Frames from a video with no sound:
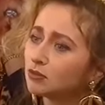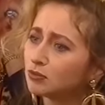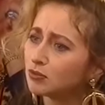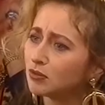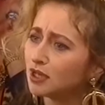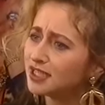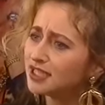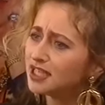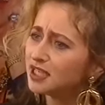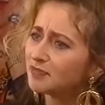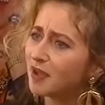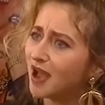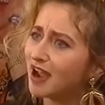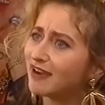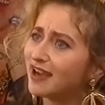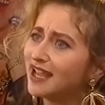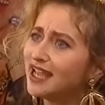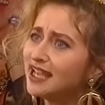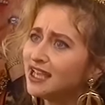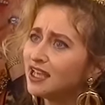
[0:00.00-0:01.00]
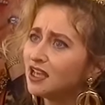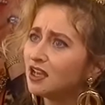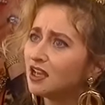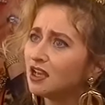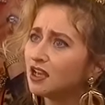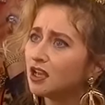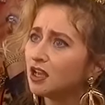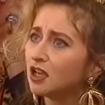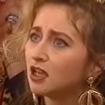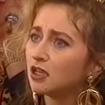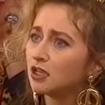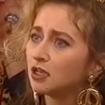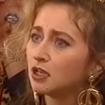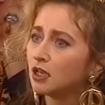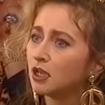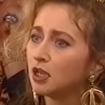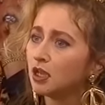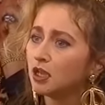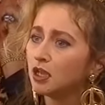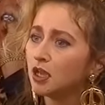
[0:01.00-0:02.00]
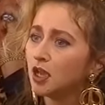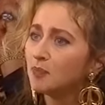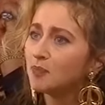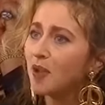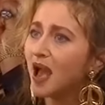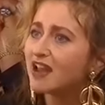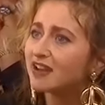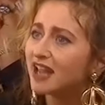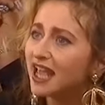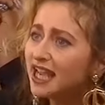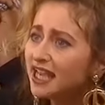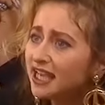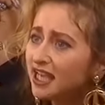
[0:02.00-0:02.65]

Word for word: What is it, Barry? Barry?